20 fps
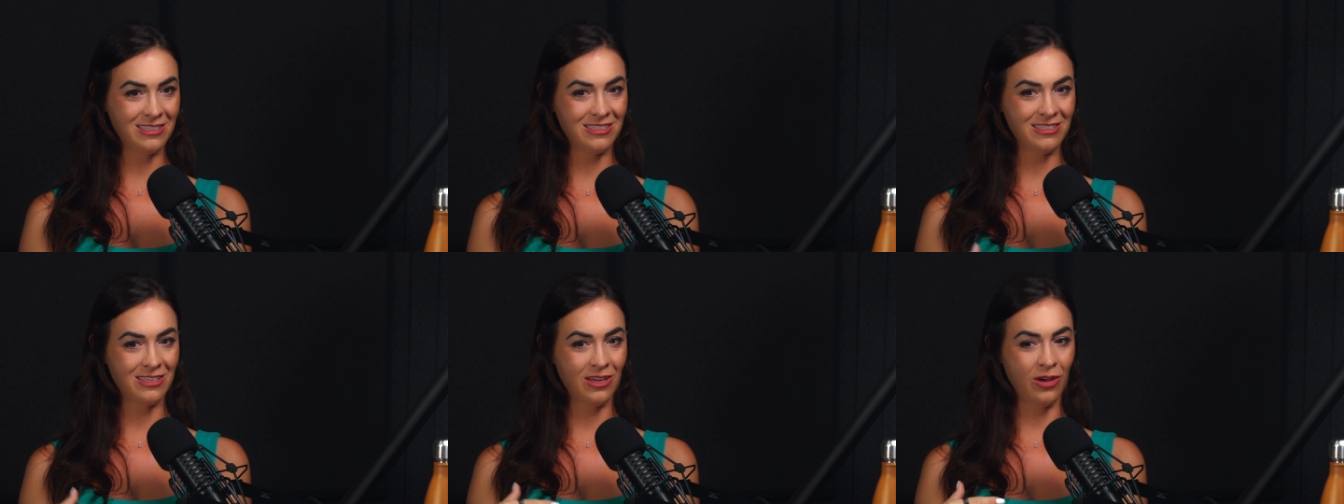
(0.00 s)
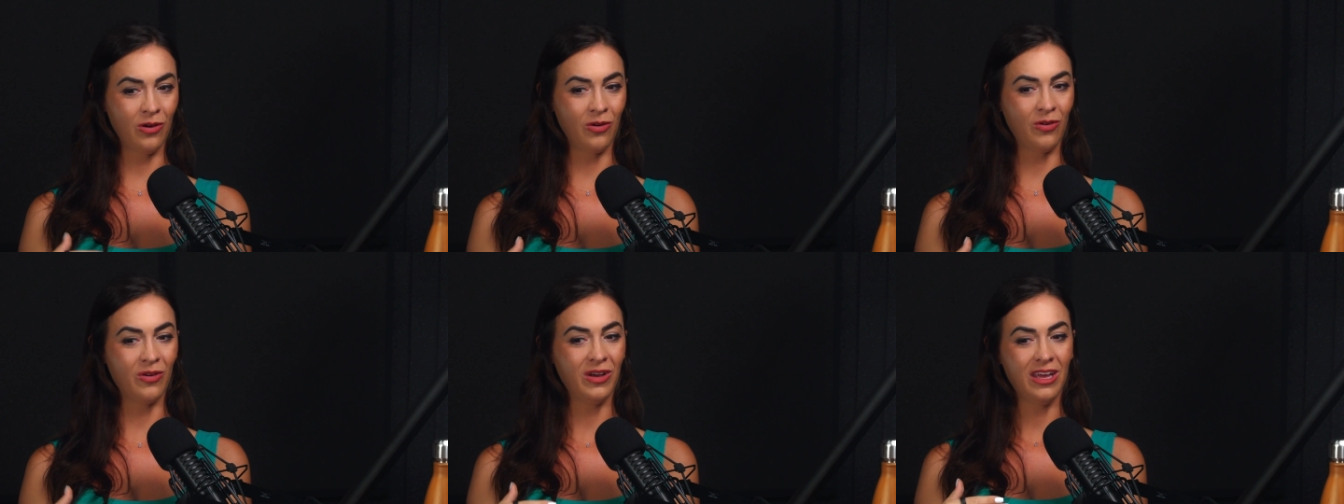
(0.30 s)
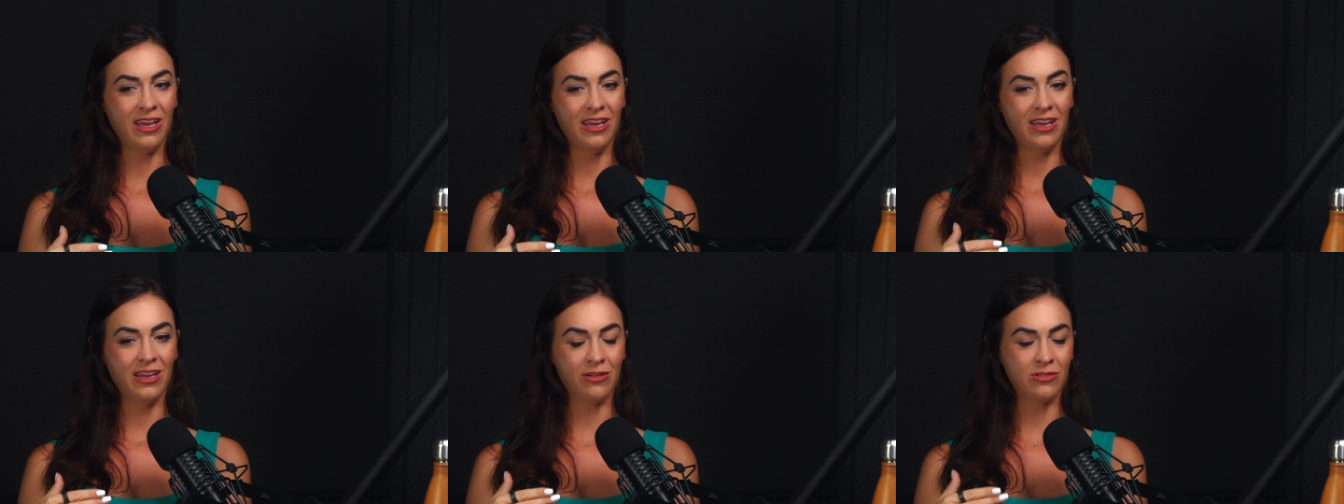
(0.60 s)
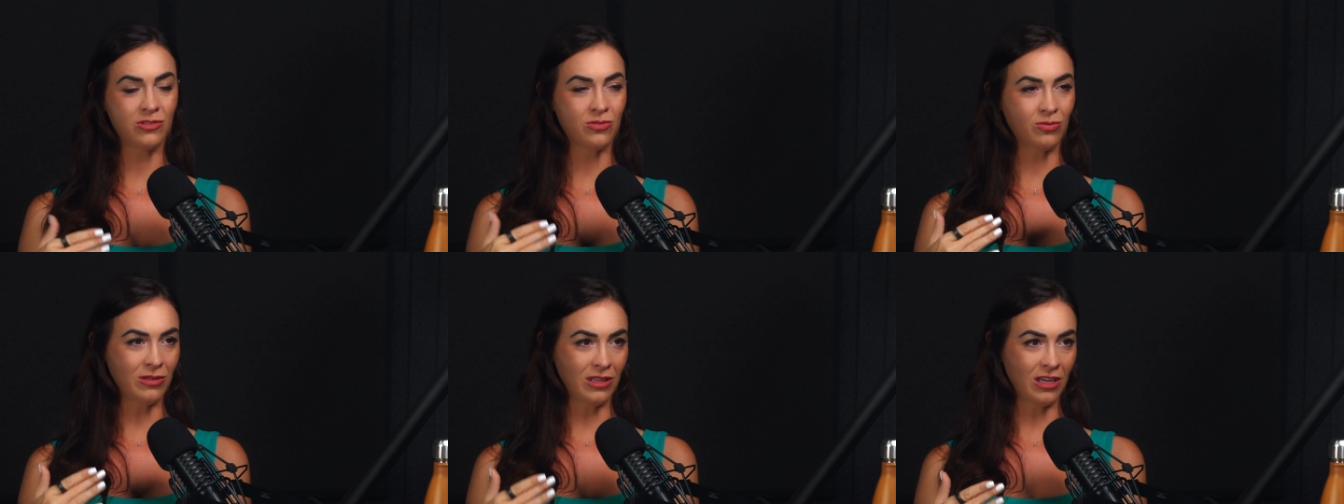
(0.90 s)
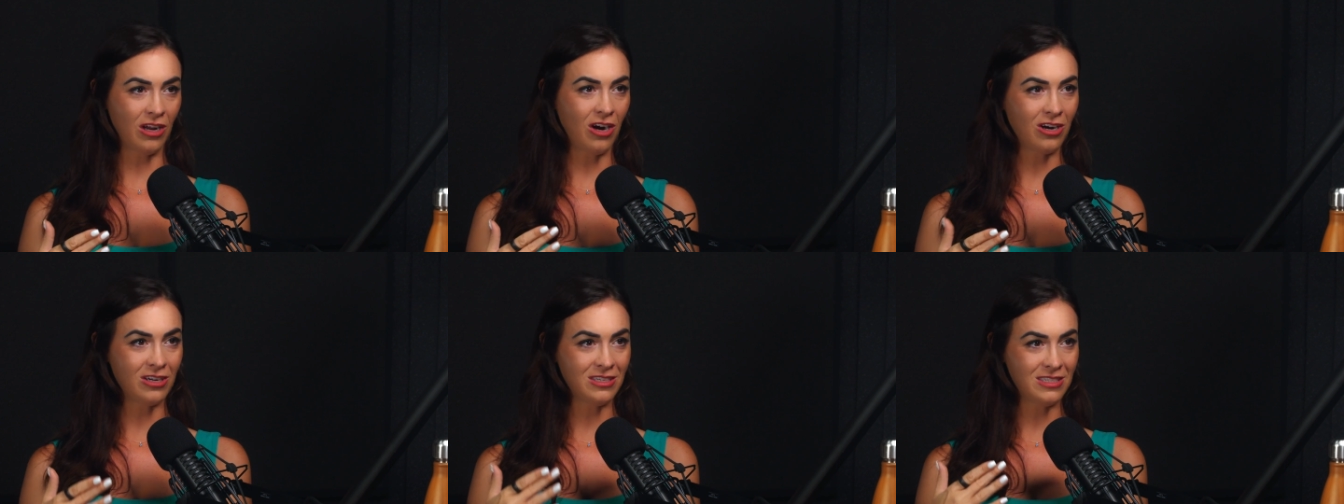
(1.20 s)
And so it was
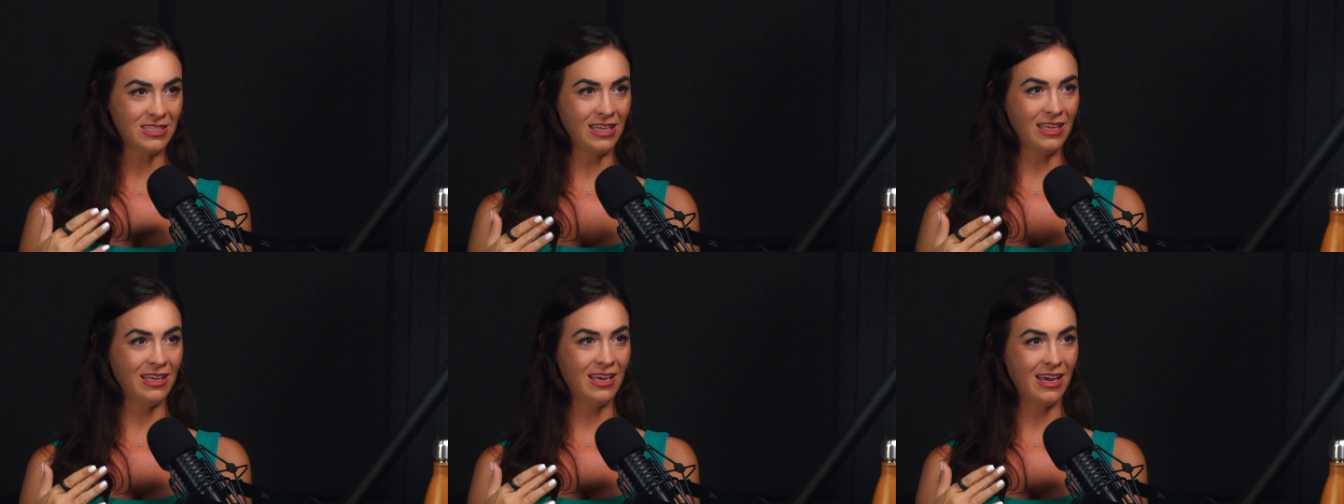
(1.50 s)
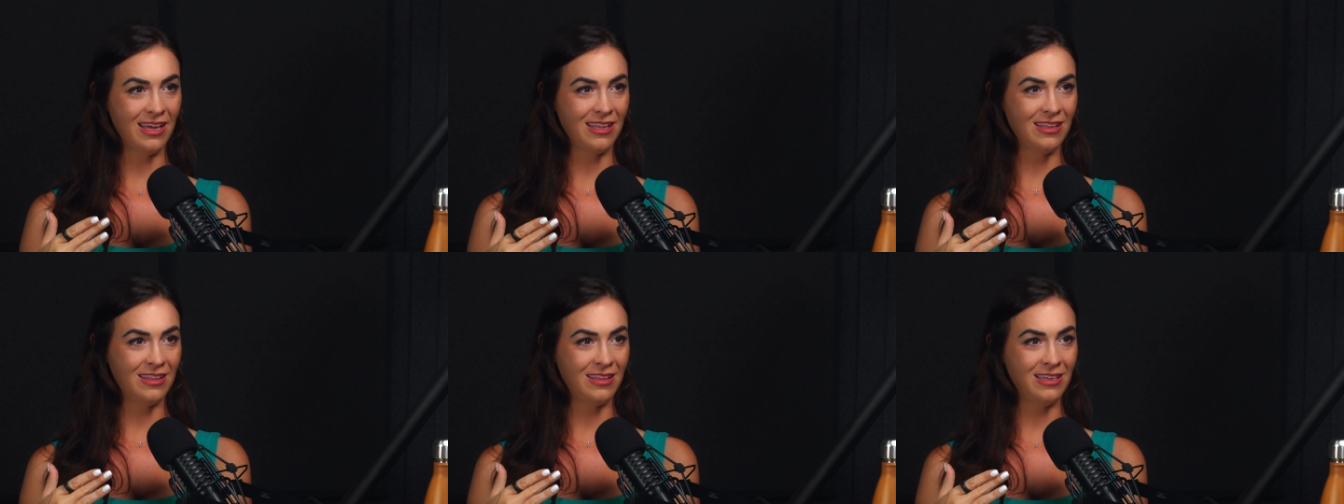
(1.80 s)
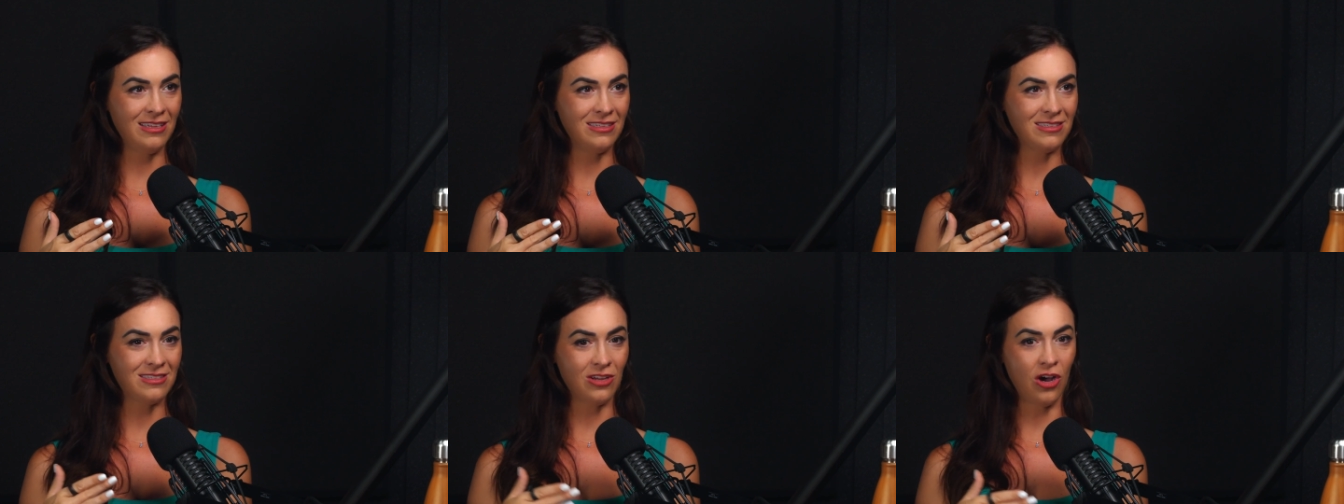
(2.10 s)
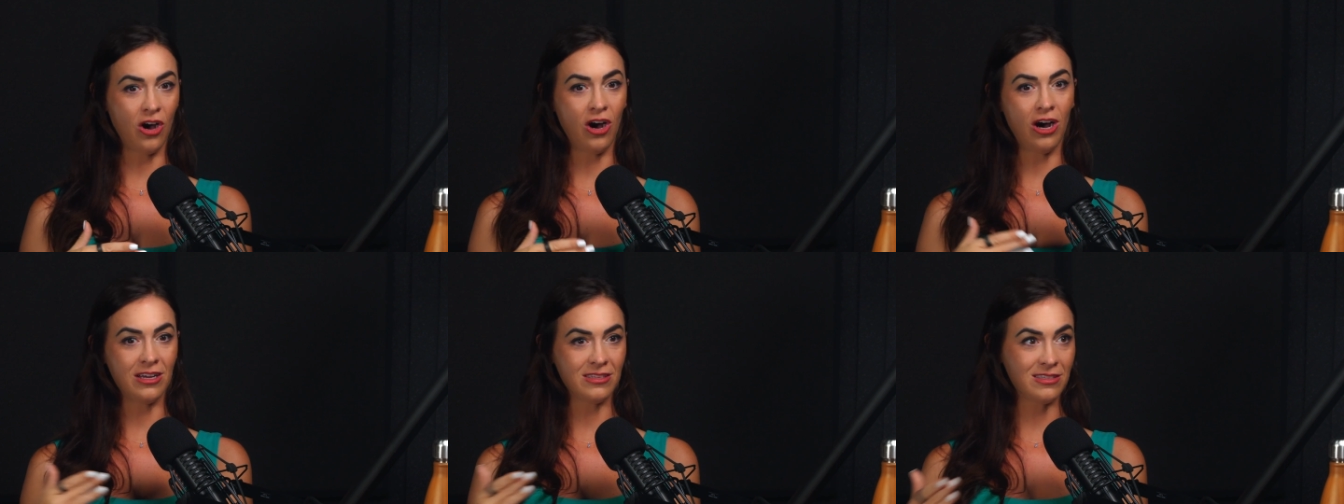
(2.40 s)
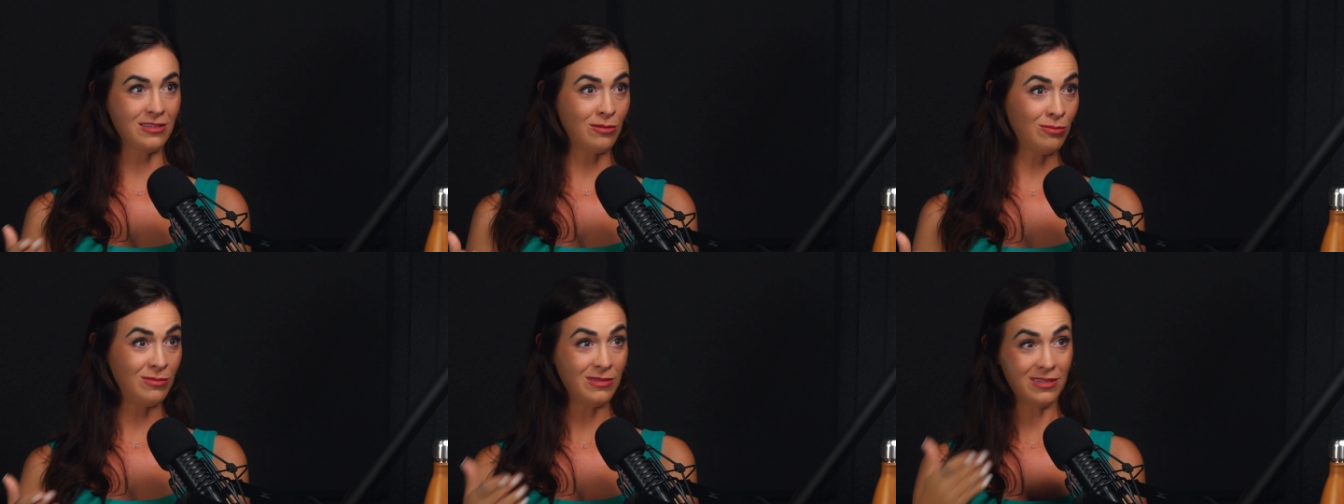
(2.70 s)
really hard to get these
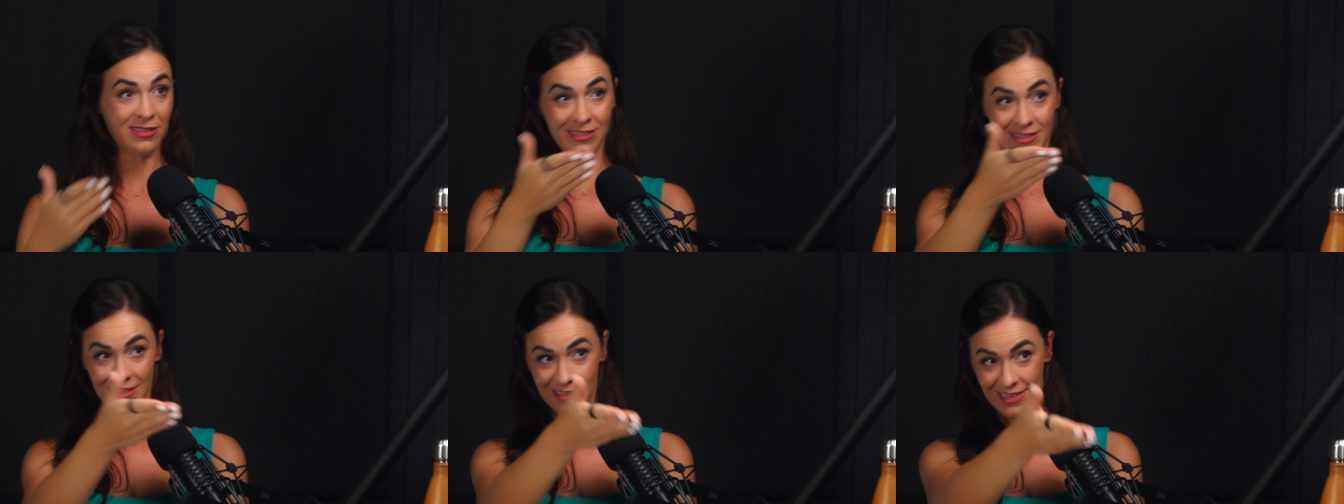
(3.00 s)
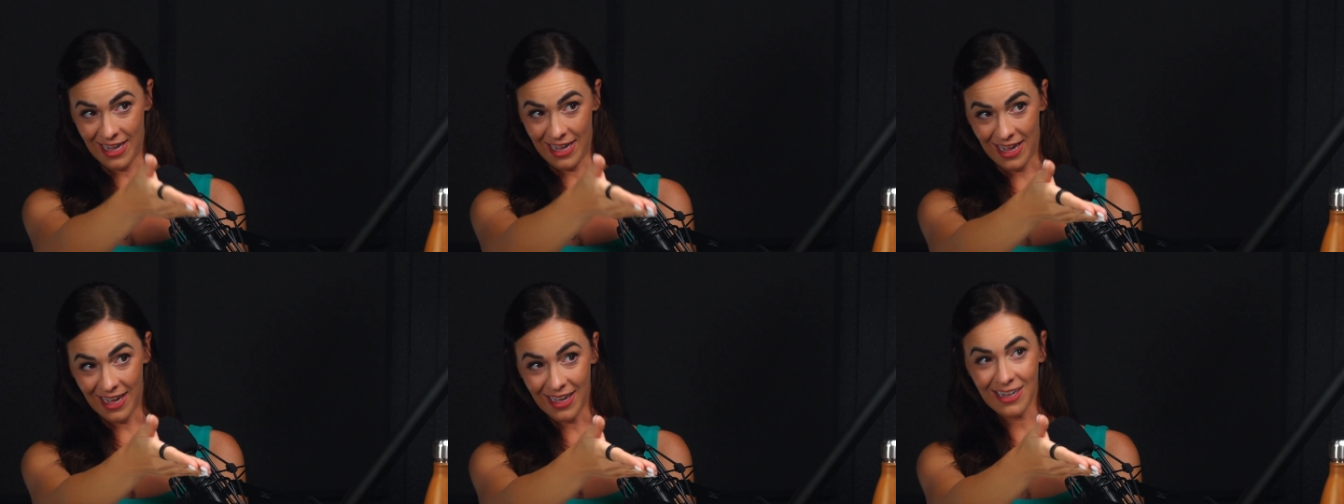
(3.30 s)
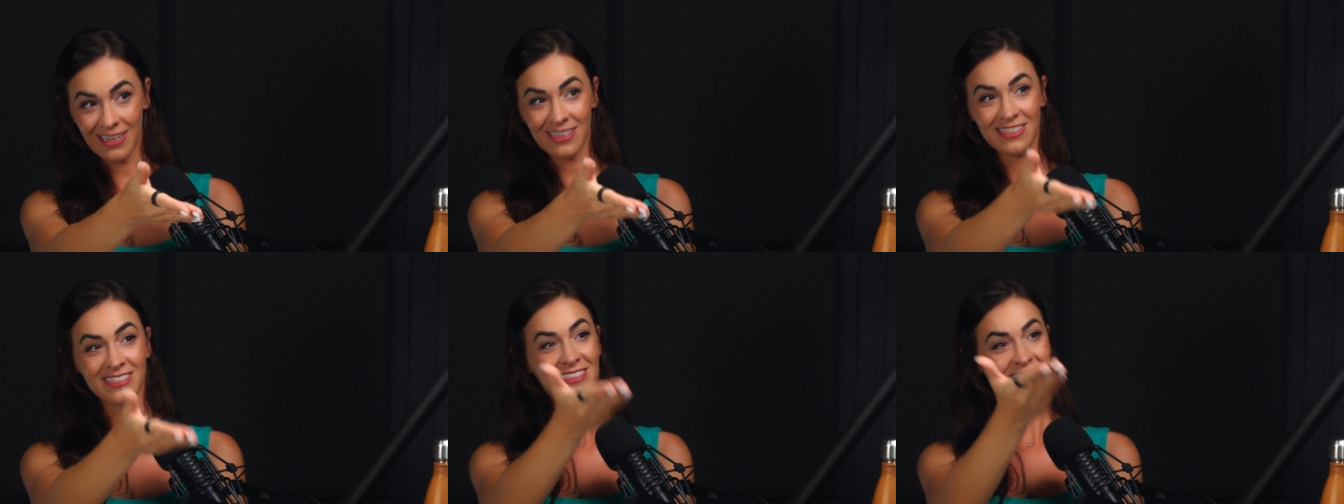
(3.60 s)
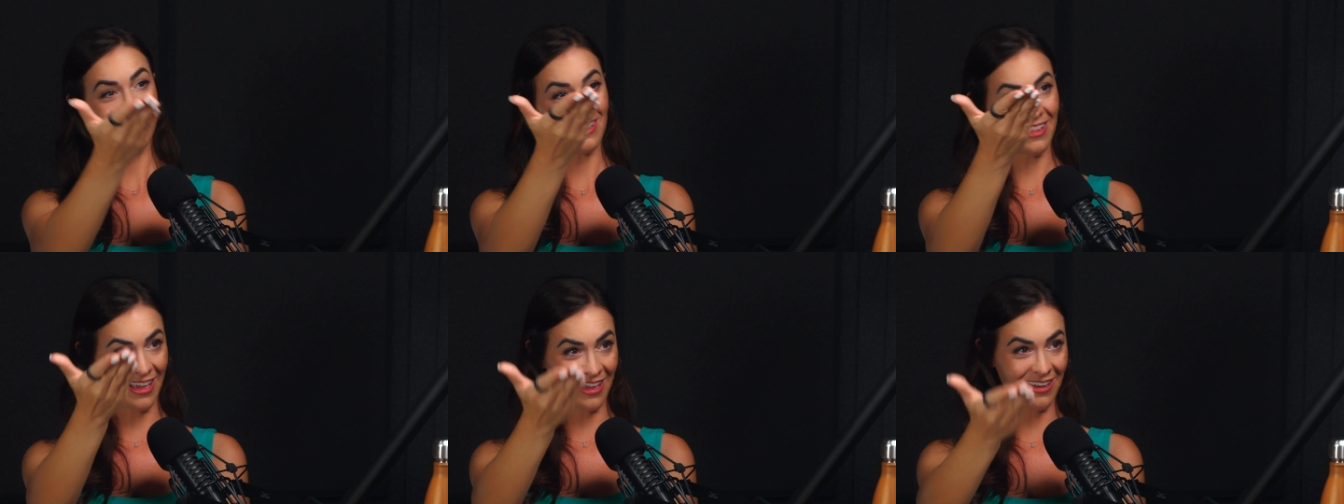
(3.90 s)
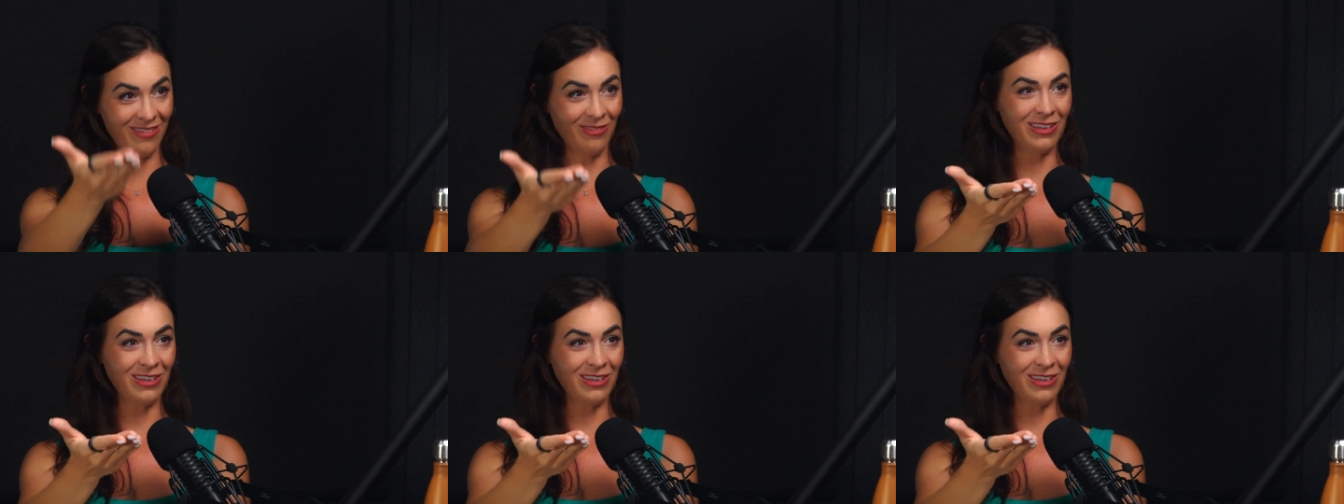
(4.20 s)
awesome decks that mm-hmm.